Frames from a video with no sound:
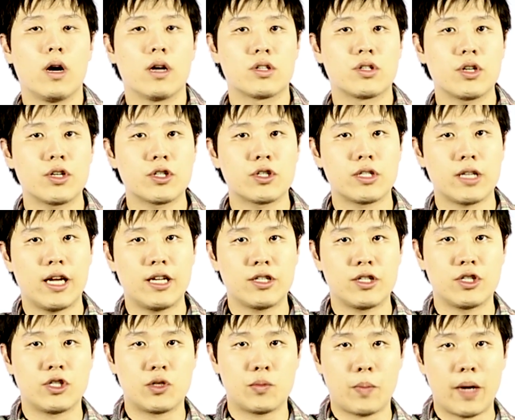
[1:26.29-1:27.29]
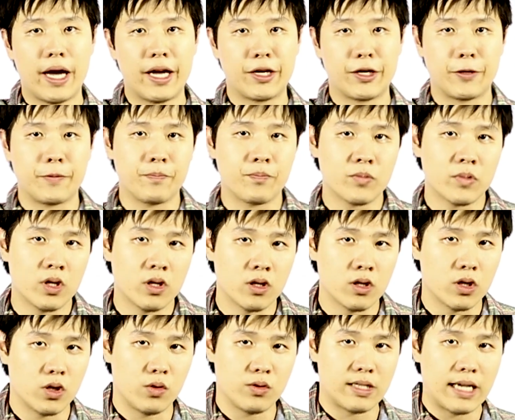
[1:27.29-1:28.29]
a search engine spider
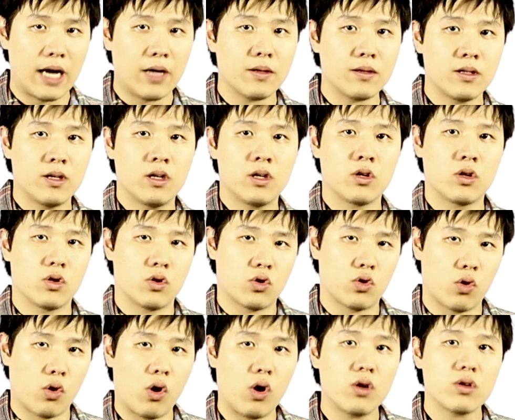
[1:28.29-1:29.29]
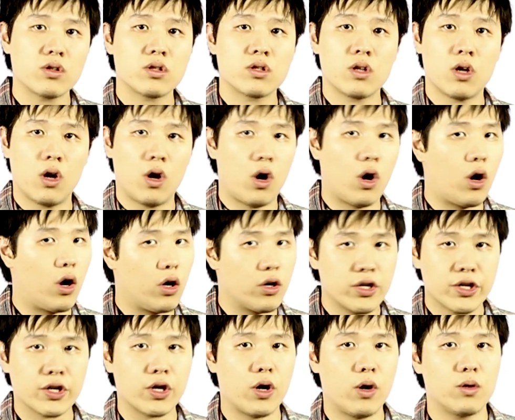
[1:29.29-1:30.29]
goes out, crawls
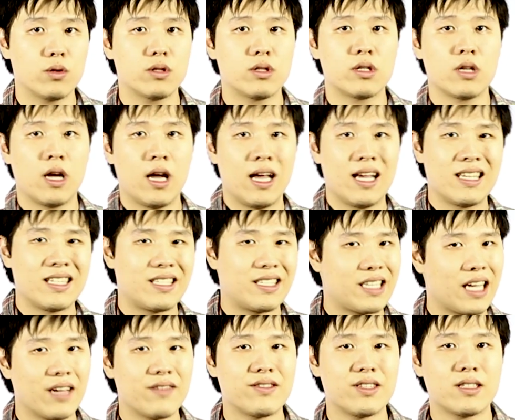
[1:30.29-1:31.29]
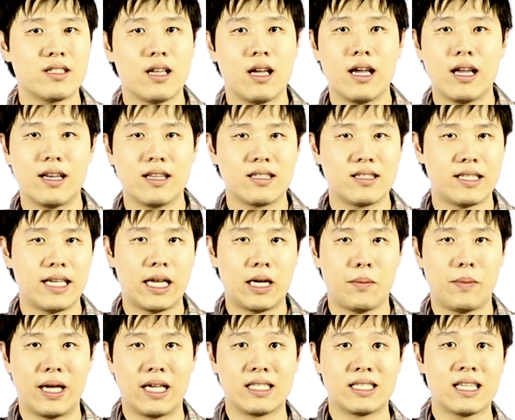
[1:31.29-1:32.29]
all your codes, saves it in its
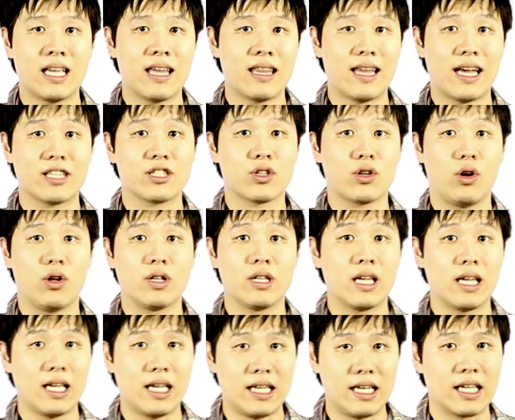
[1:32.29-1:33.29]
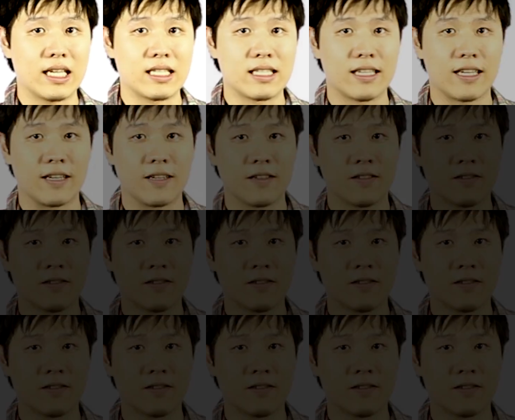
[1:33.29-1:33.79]
database. That's called indexing.